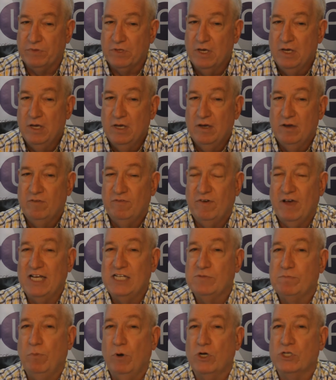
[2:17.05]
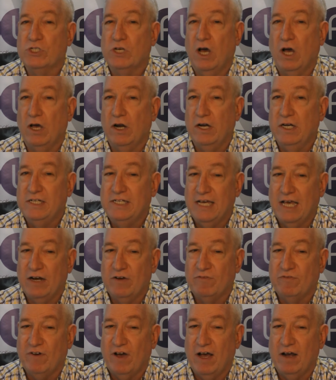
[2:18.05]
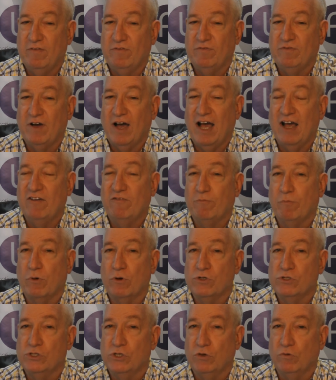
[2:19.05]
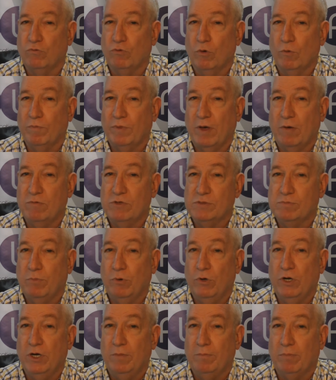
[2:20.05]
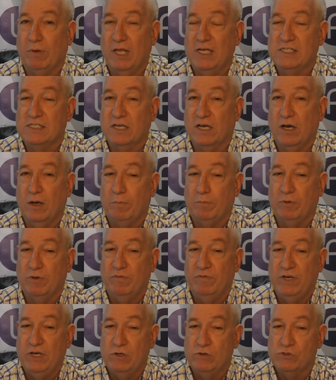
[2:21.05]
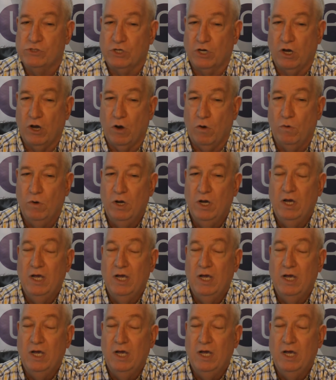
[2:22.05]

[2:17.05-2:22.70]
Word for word: Facebook's unidentified five person group that was put in place a couple of years ago